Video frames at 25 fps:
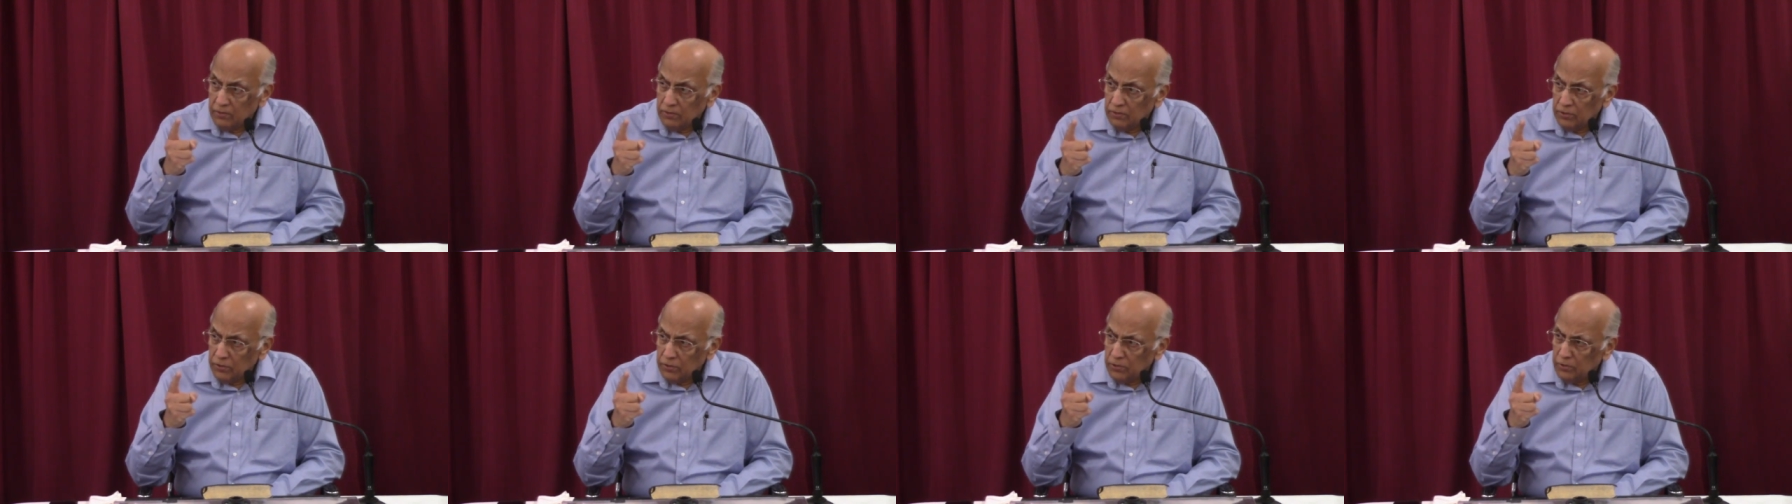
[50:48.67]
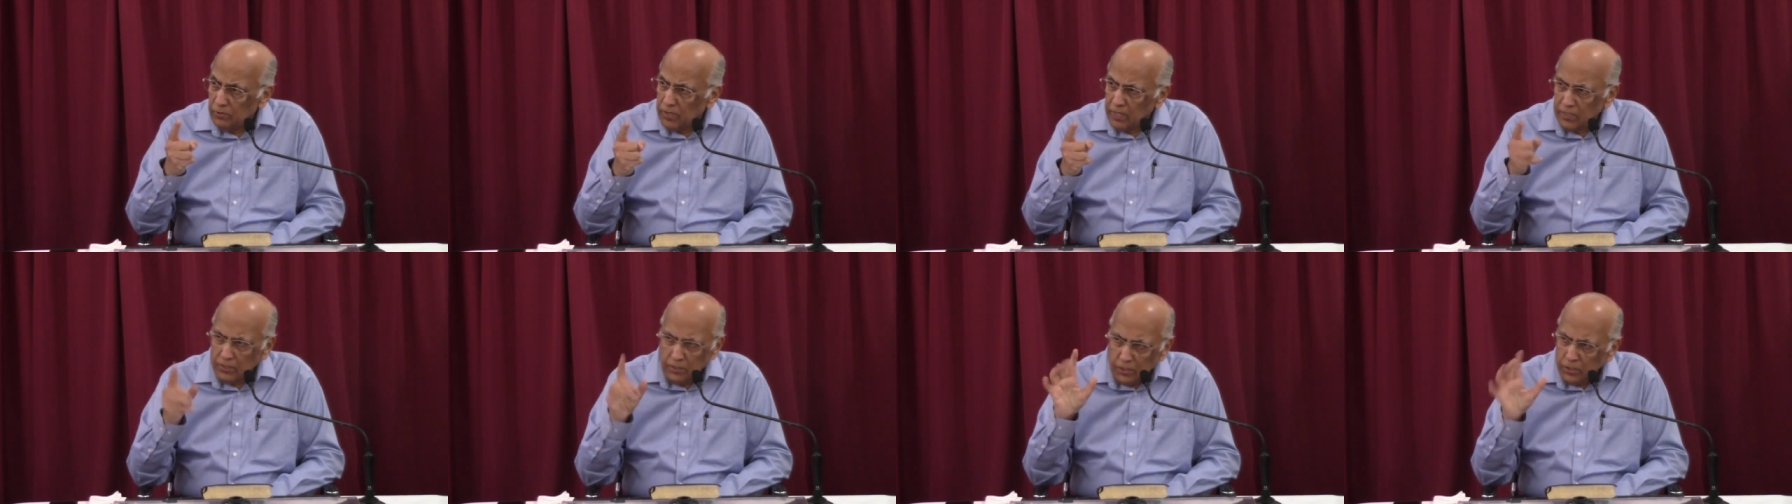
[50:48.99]
those
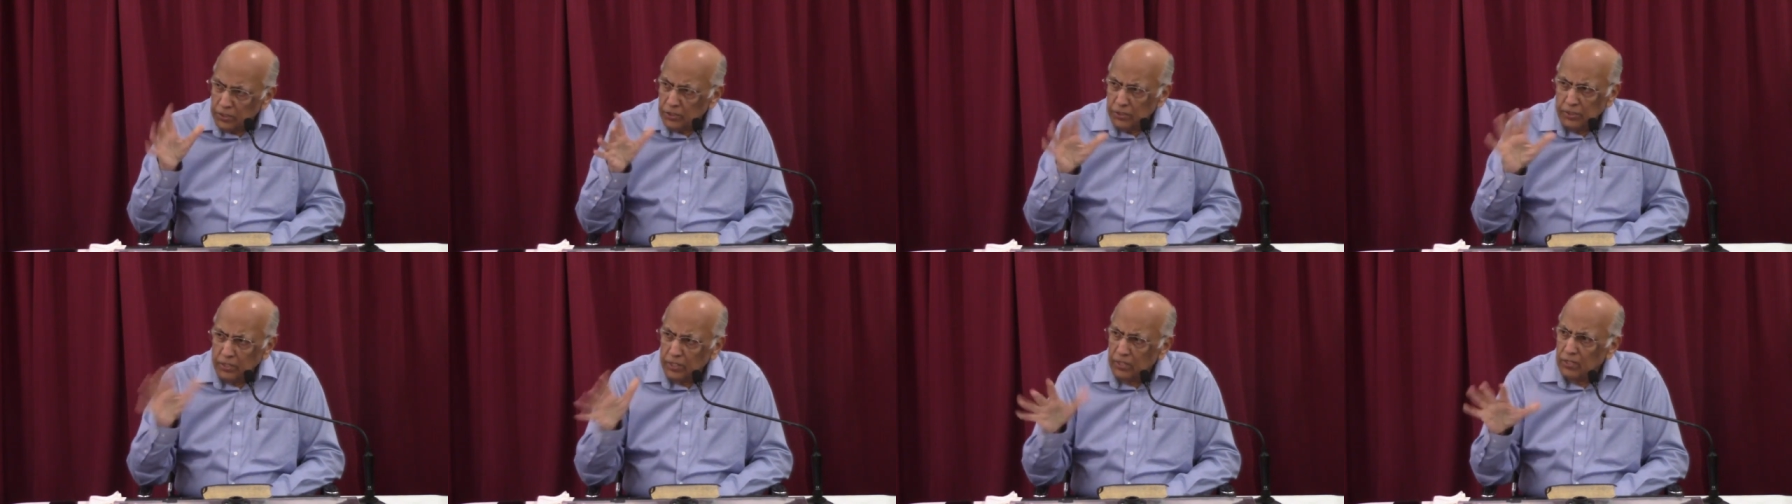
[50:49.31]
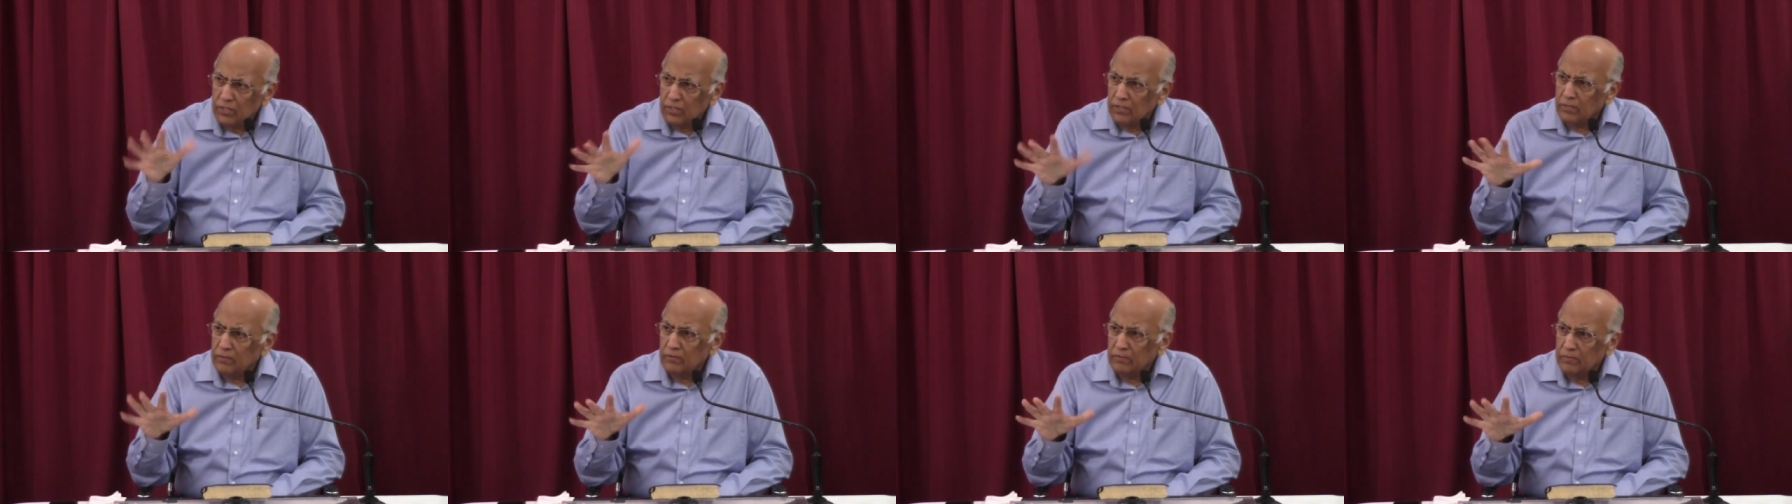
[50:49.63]
who are
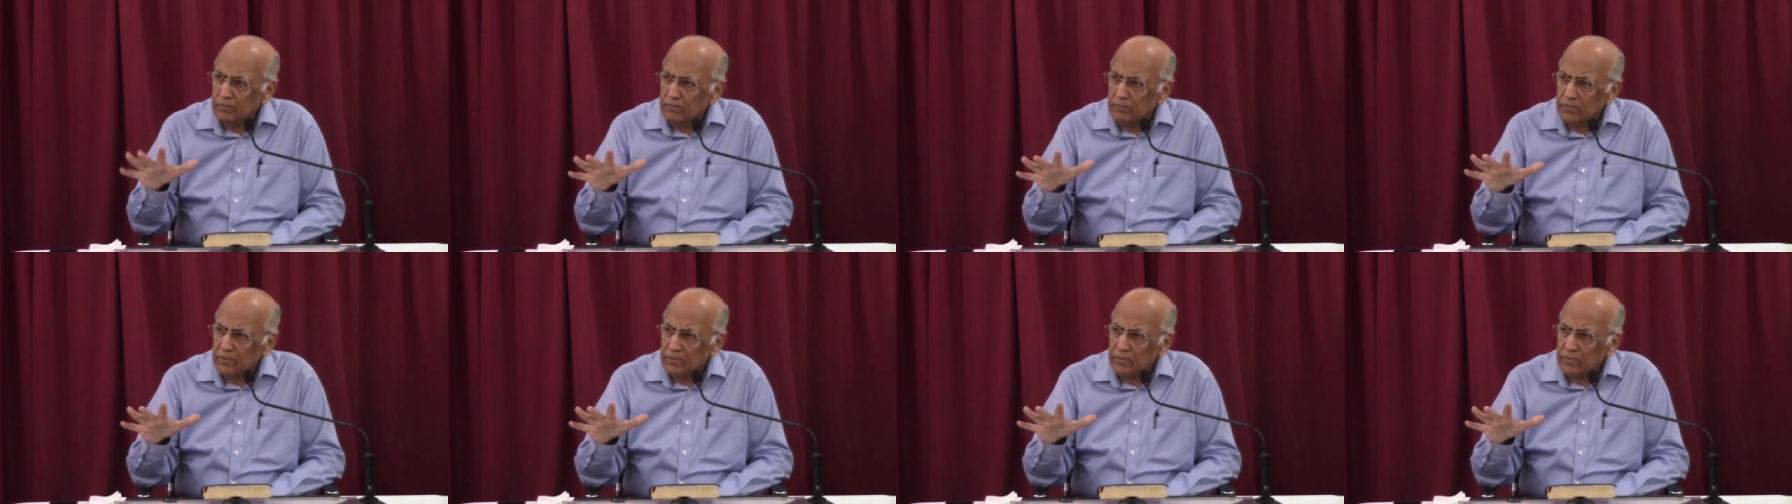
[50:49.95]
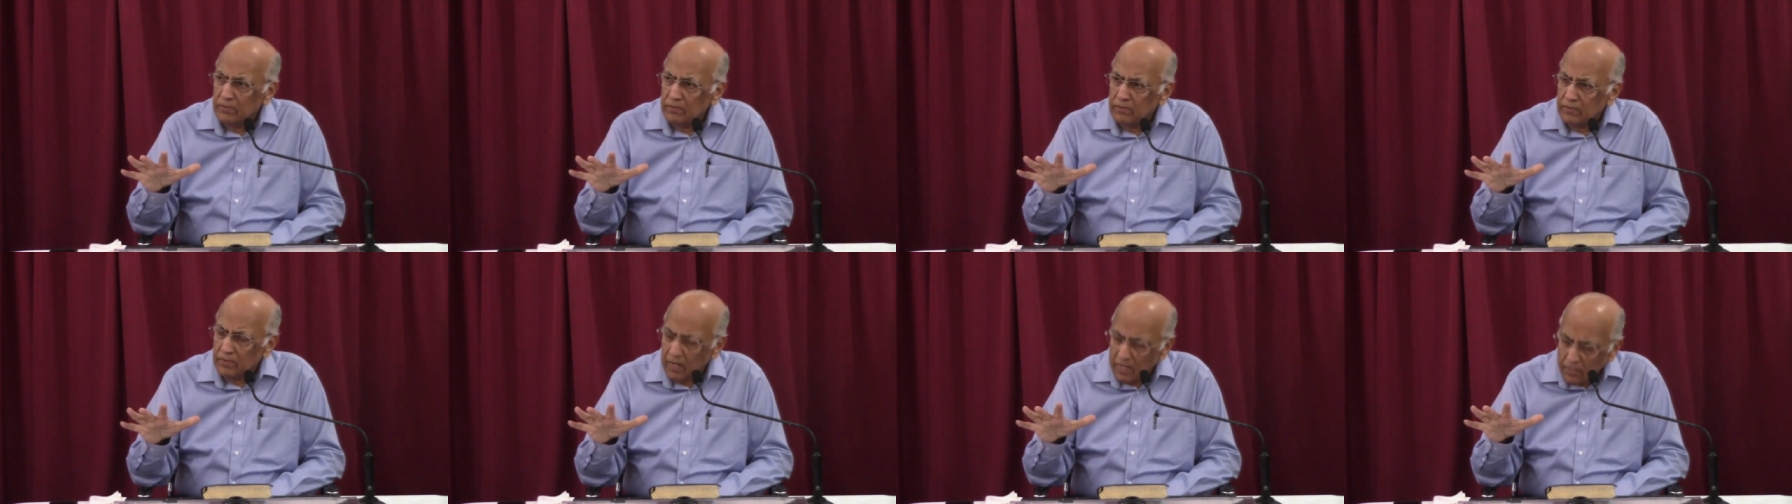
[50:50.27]
disturbed.
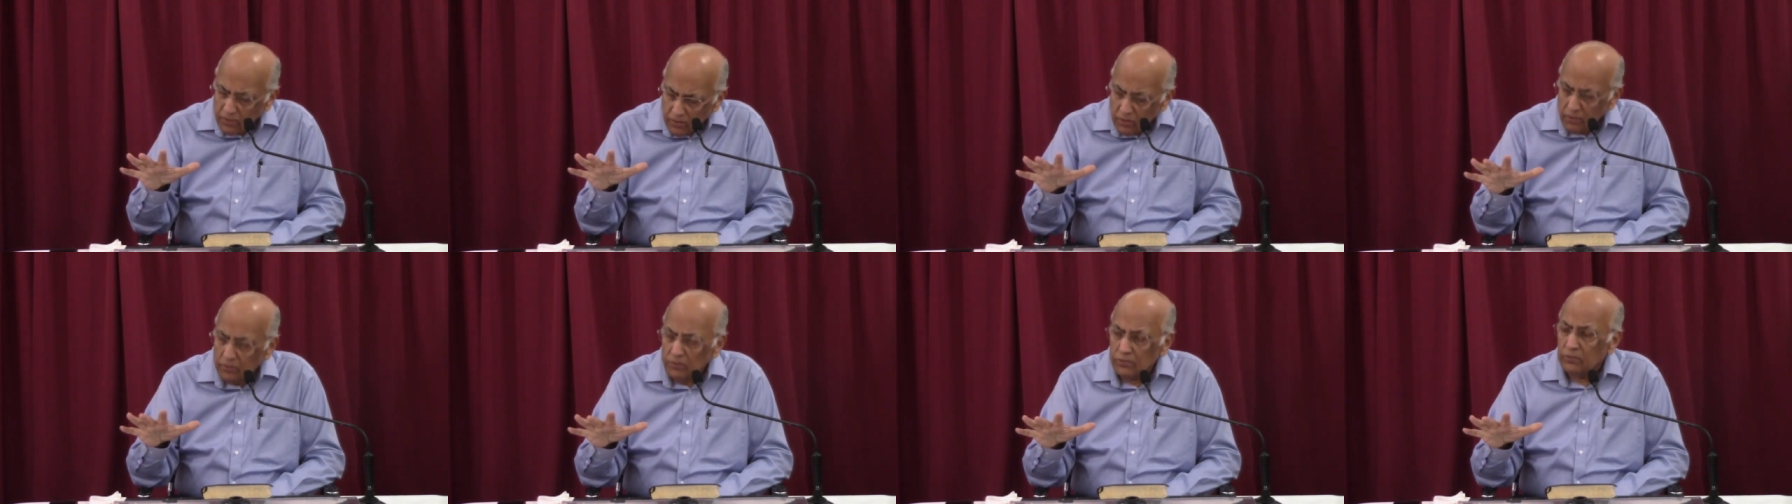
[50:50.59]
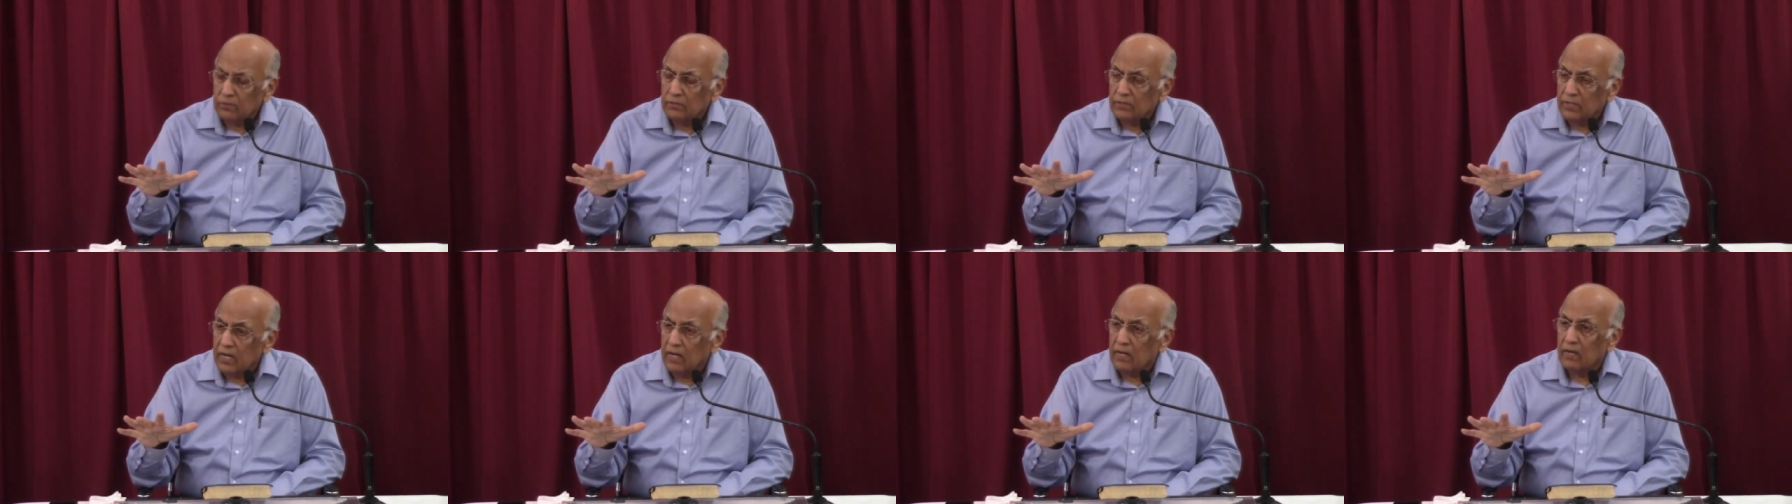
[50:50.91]
That is
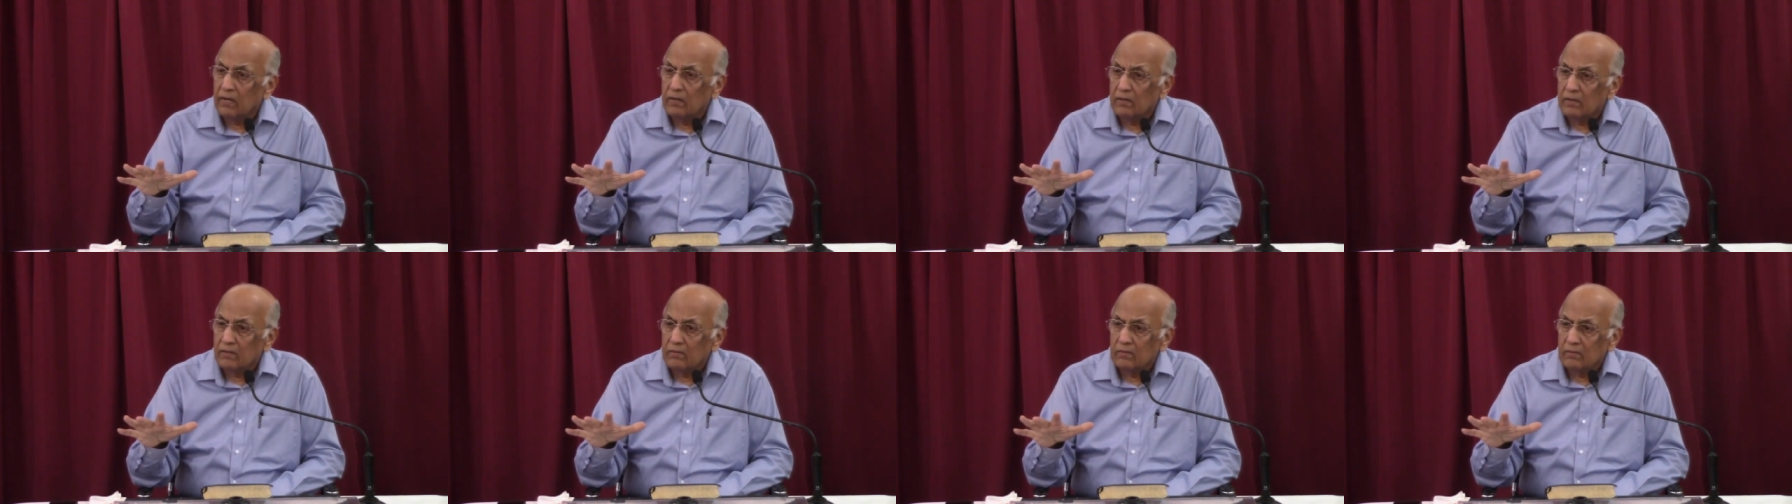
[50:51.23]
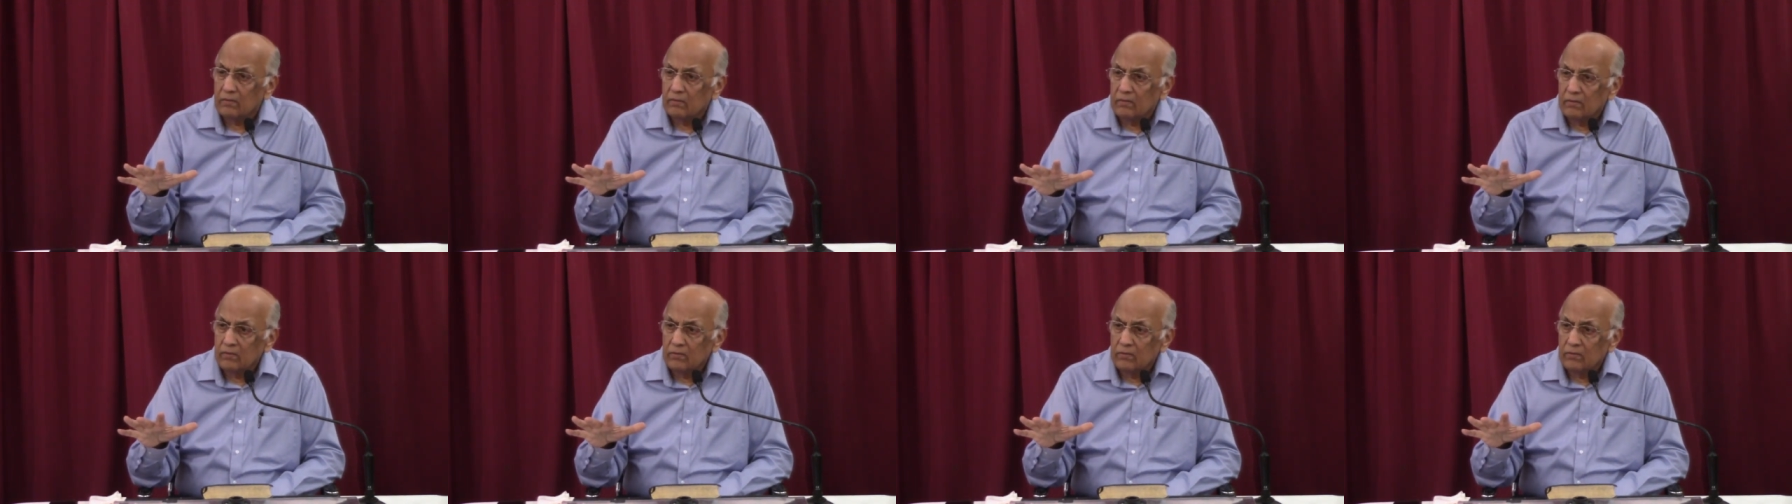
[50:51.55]
also there.